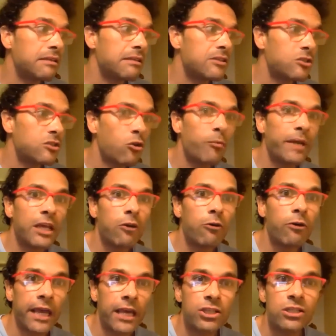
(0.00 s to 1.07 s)
so many
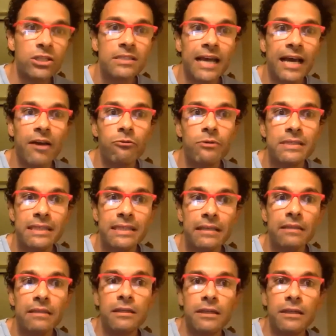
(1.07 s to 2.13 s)
occasions, I was
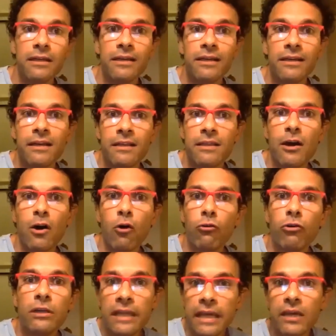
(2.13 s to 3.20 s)
editing the
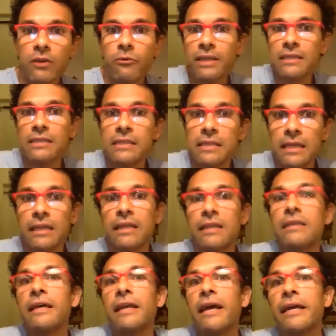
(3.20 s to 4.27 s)
whole day, one scene,
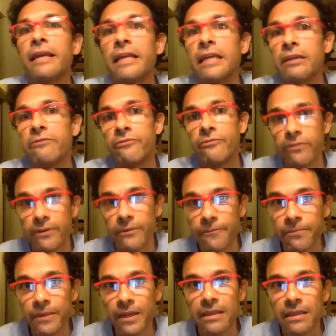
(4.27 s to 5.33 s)
and then I leave
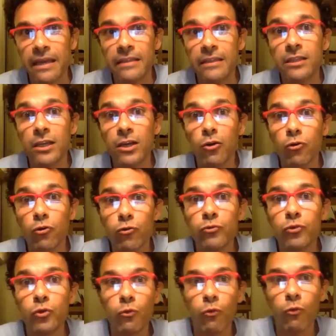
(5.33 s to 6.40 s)
the editing room
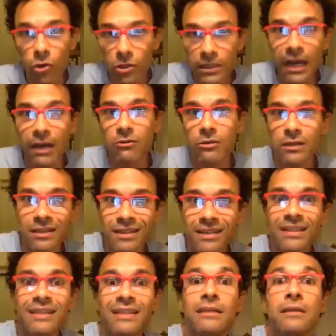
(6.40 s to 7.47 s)
to walk down
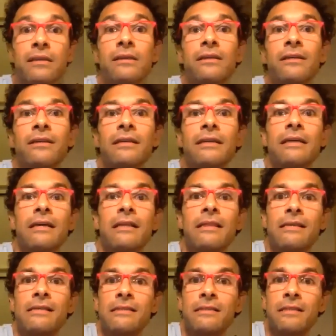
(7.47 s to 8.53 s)

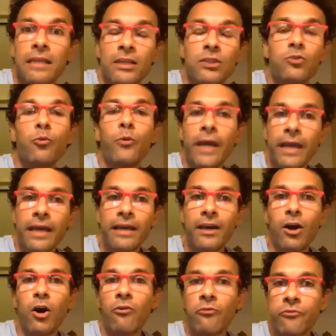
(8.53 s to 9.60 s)
the street
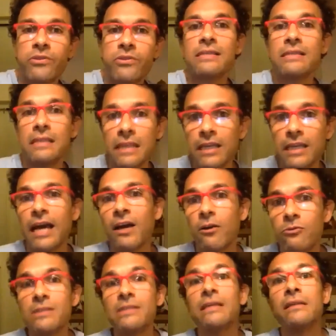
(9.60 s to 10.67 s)
of the scene I
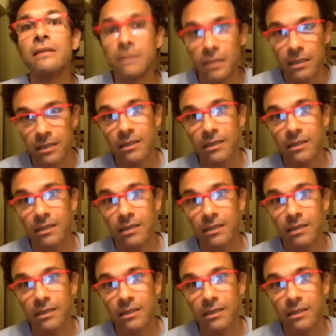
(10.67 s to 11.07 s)
was editing.